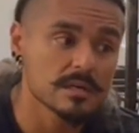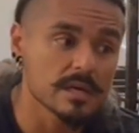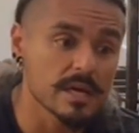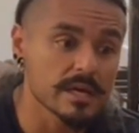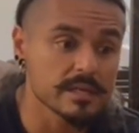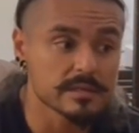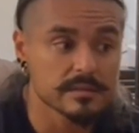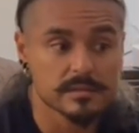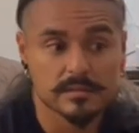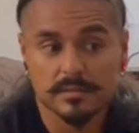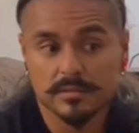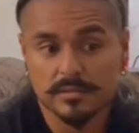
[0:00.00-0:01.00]

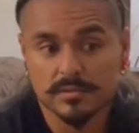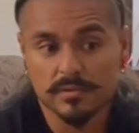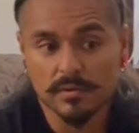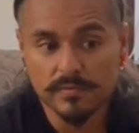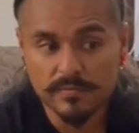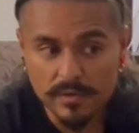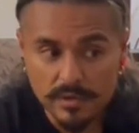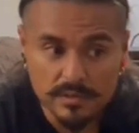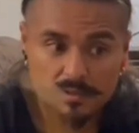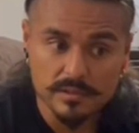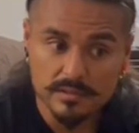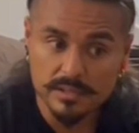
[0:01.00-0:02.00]
And so
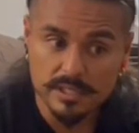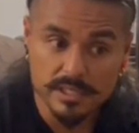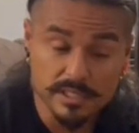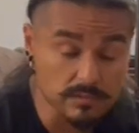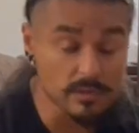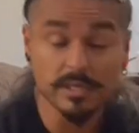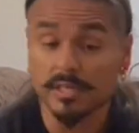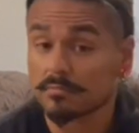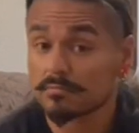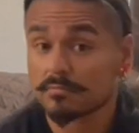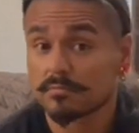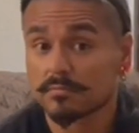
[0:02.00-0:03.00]
far, it's working.
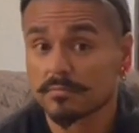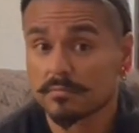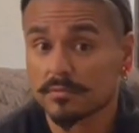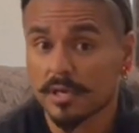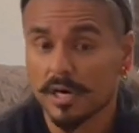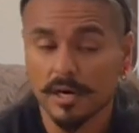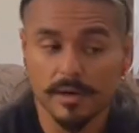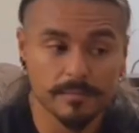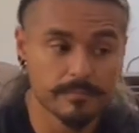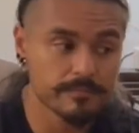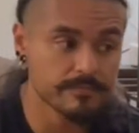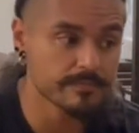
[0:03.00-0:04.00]

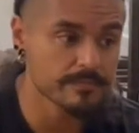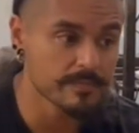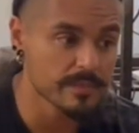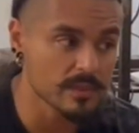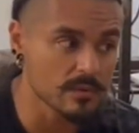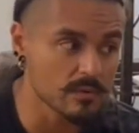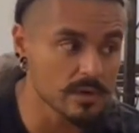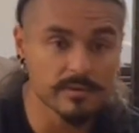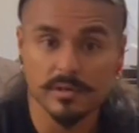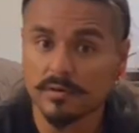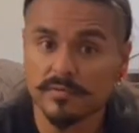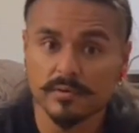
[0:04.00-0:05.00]
Where we
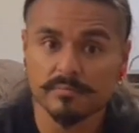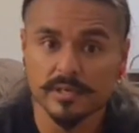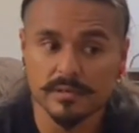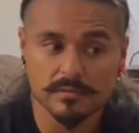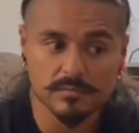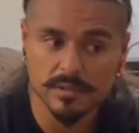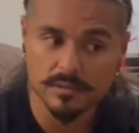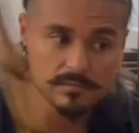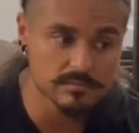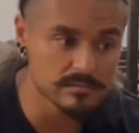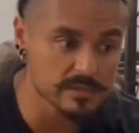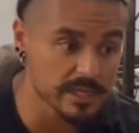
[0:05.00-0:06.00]
go from here, well,
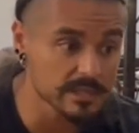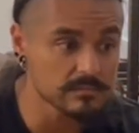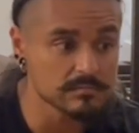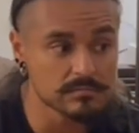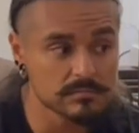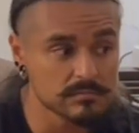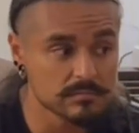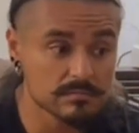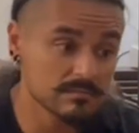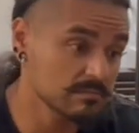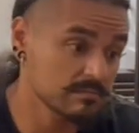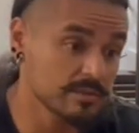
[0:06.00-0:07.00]
that
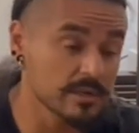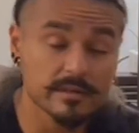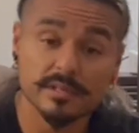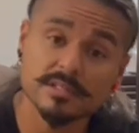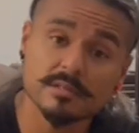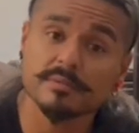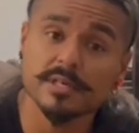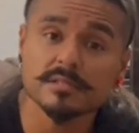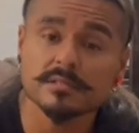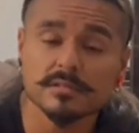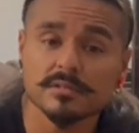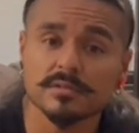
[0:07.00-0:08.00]
part of that depends
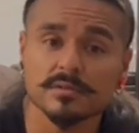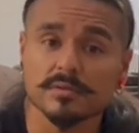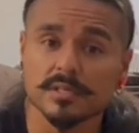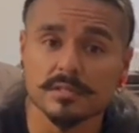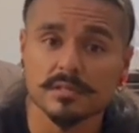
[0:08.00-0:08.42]
on the student.